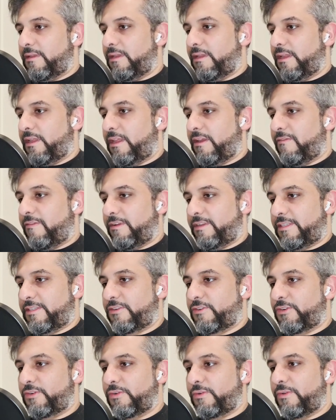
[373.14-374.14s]
give us
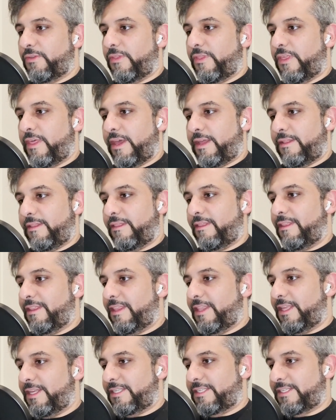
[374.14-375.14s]
true, then
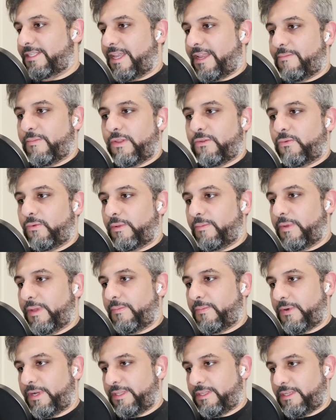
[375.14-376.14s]
this statement will be
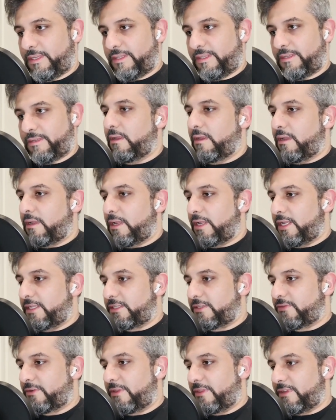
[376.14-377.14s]
printed.
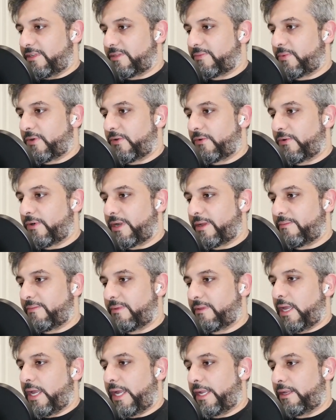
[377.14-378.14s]
Let's run this program
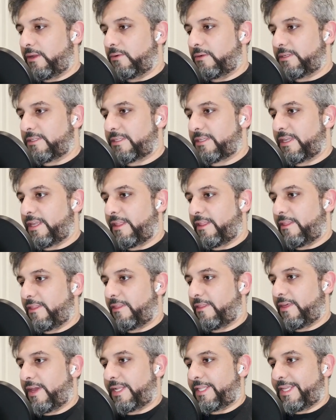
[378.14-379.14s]
and you will see
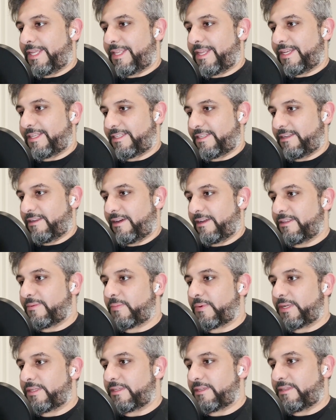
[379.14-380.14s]
that it has not
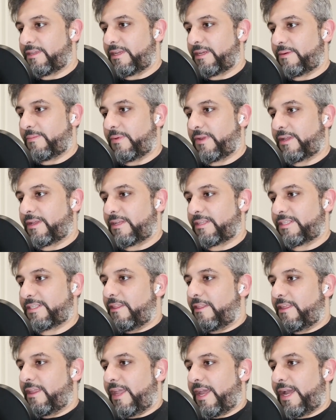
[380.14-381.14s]
printed here because
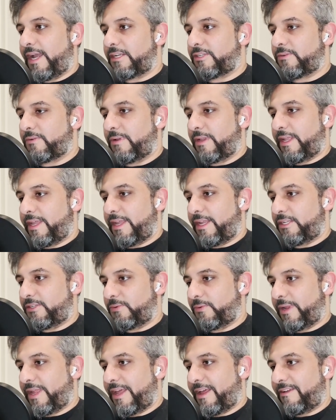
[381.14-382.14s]
the actual age
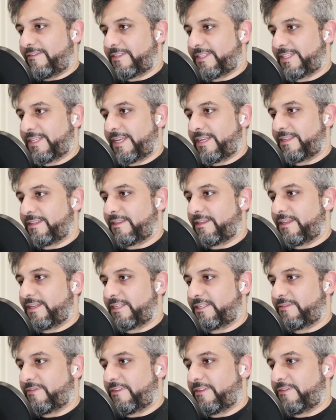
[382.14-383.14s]
we have set
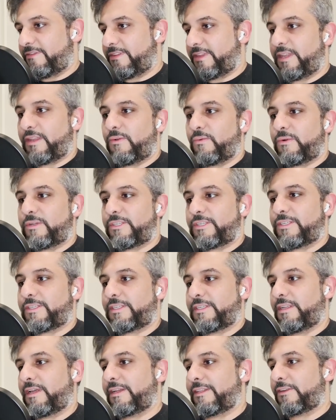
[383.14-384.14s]
is 15, which
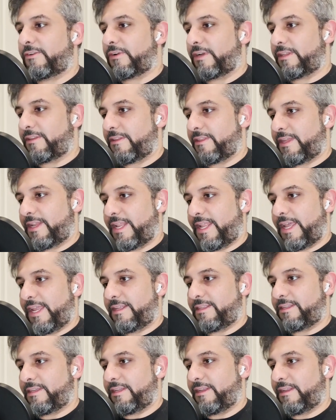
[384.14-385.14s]
is not greater than
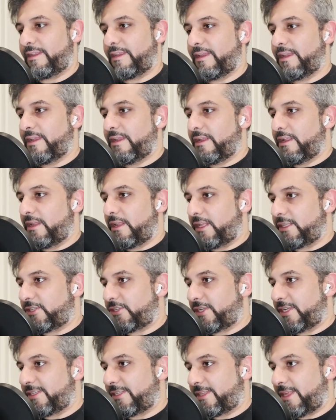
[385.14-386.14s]
18. Let's
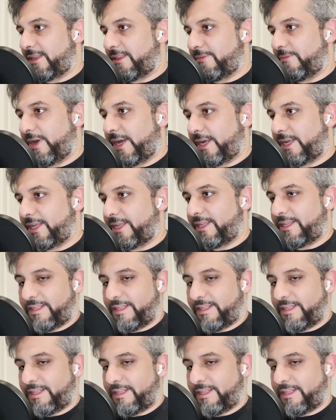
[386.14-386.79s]
change that back